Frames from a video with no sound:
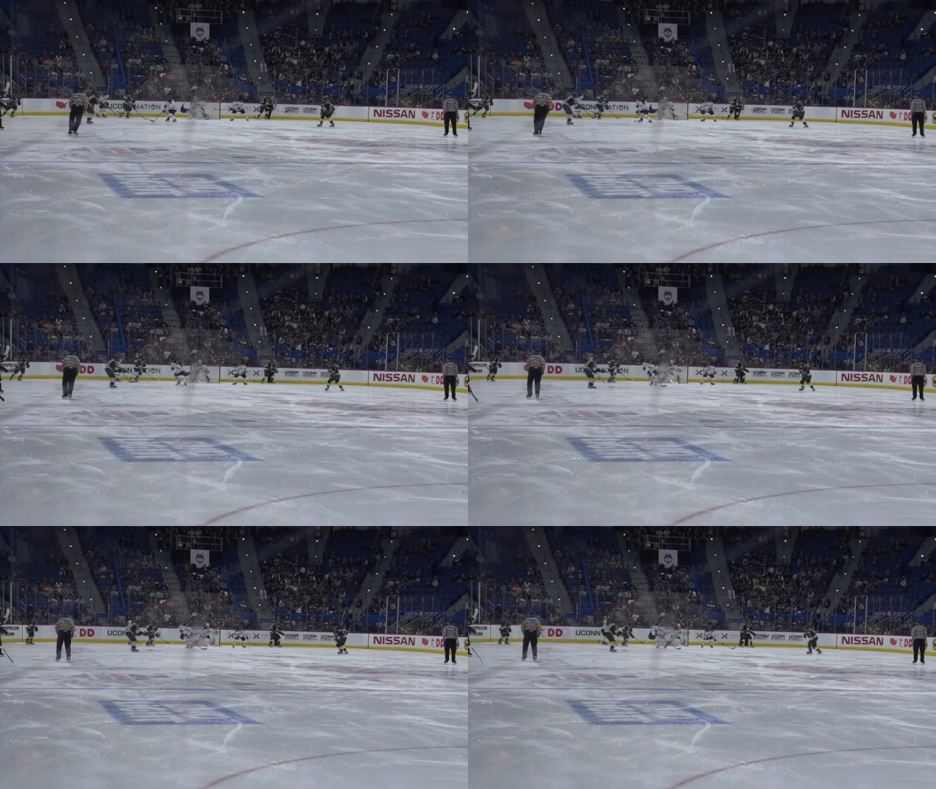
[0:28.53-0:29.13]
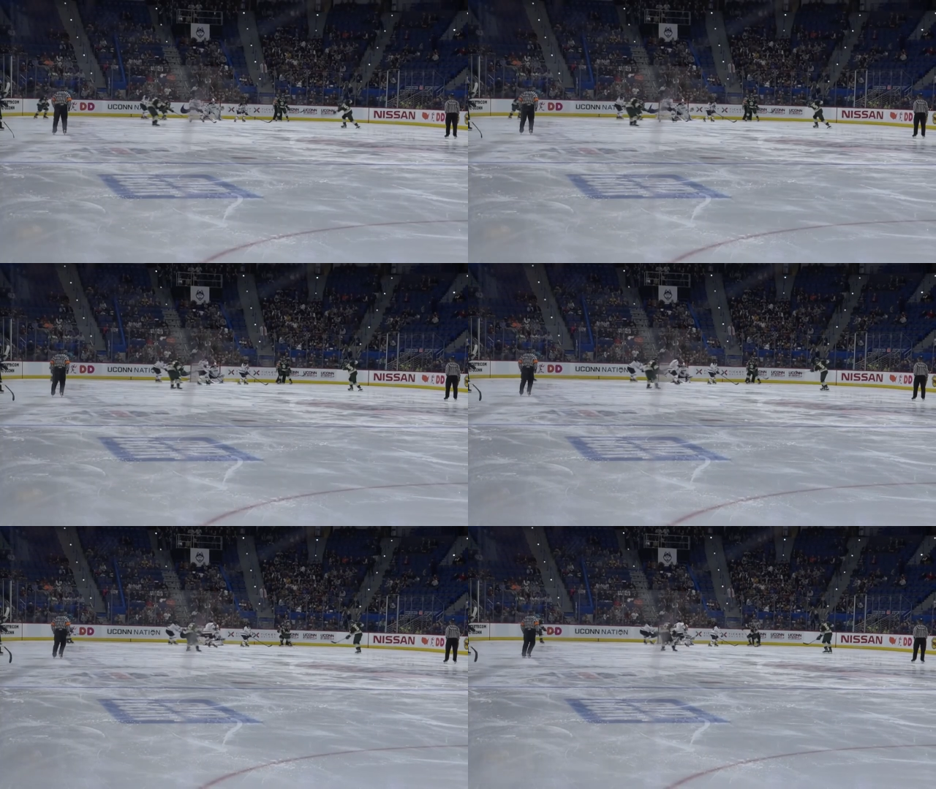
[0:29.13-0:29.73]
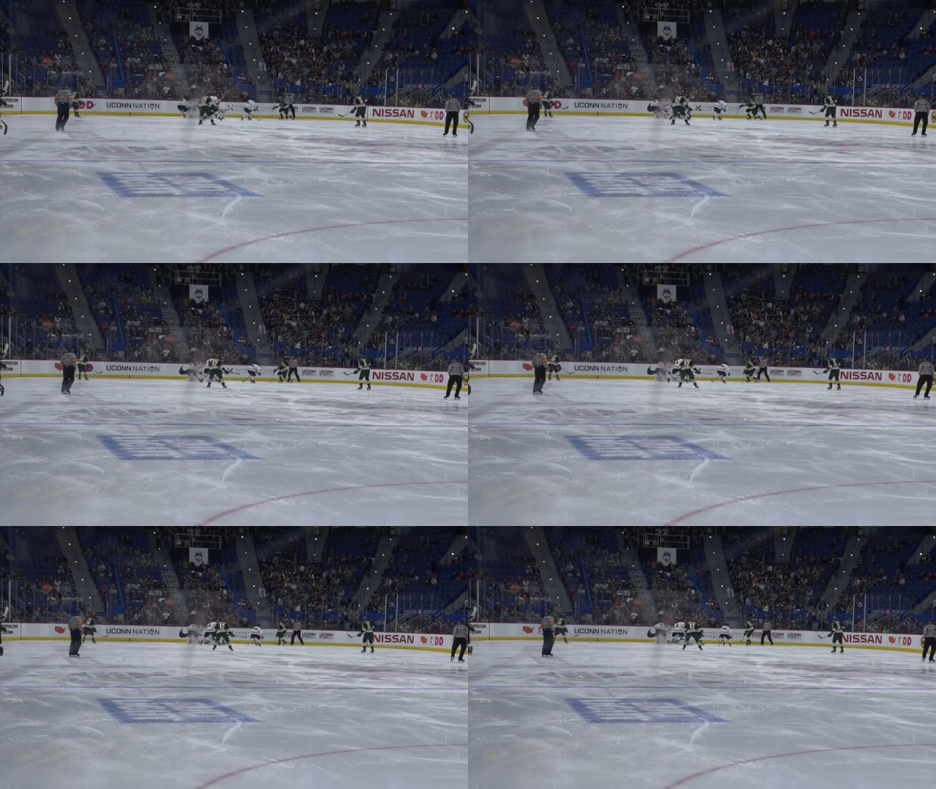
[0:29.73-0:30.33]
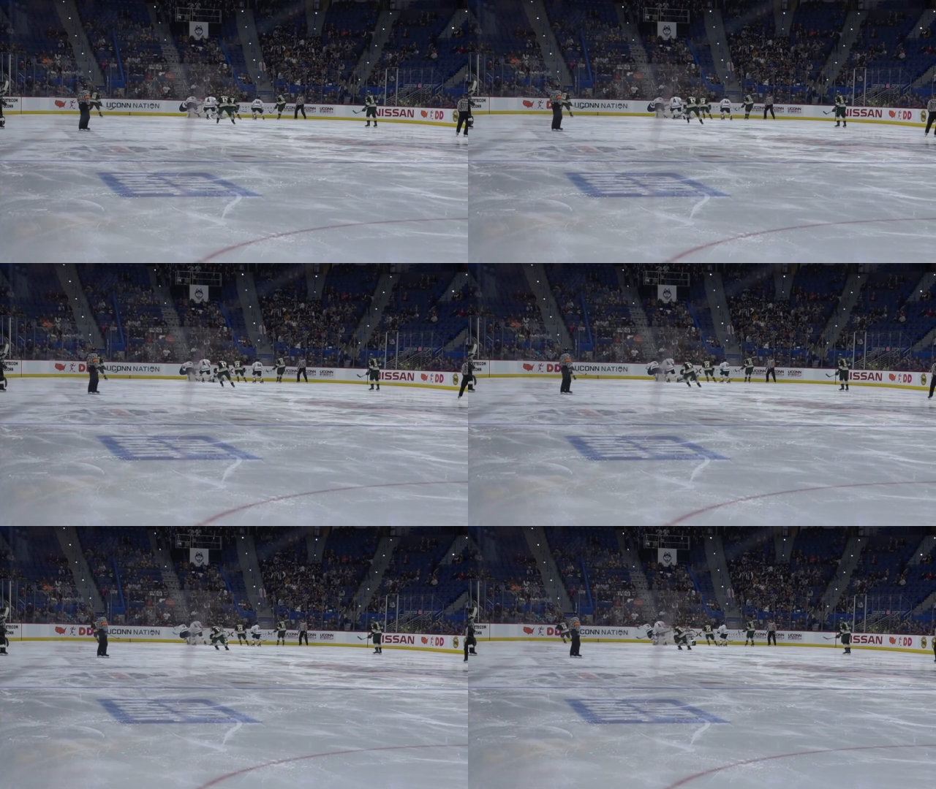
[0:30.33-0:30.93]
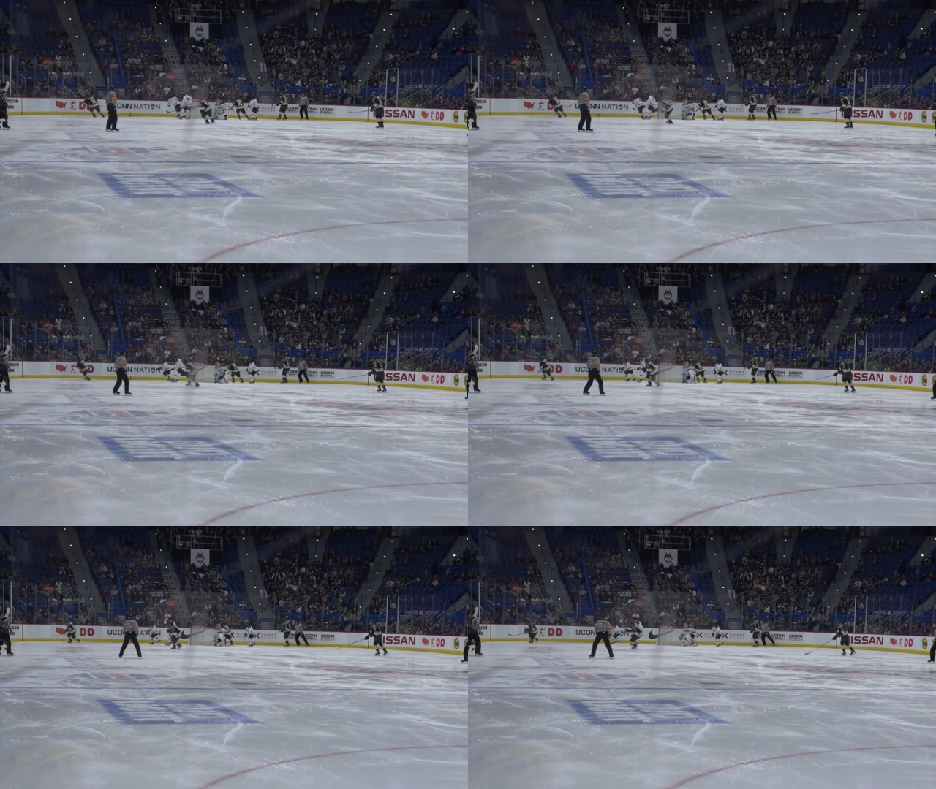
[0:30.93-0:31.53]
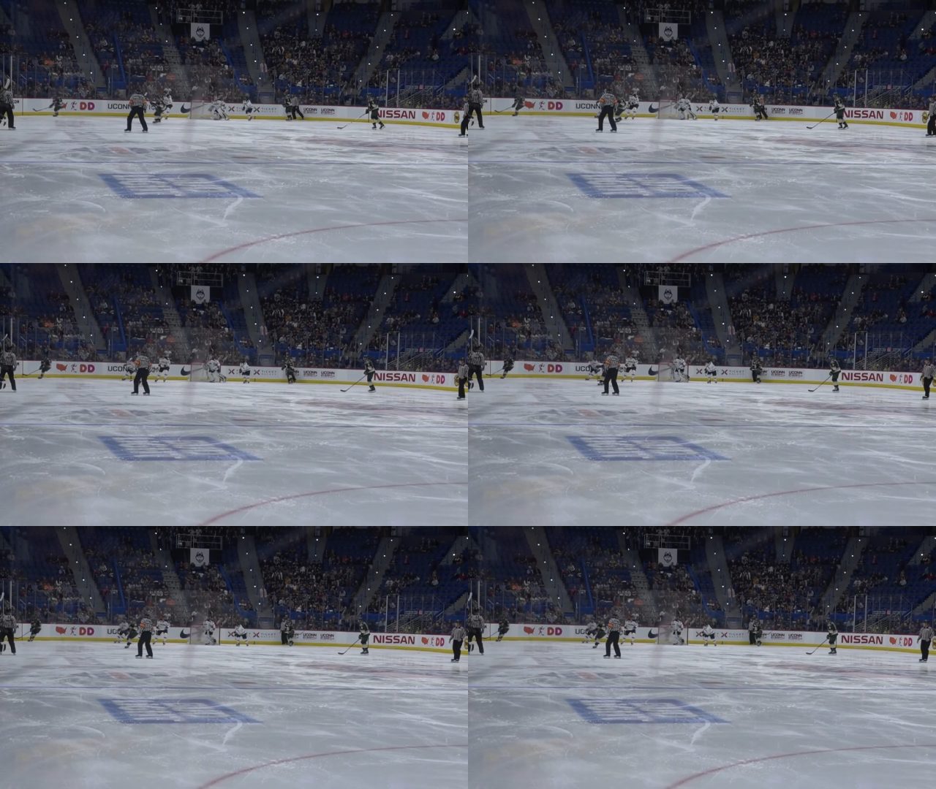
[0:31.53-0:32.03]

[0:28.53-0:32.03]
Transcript: (no speaker visible)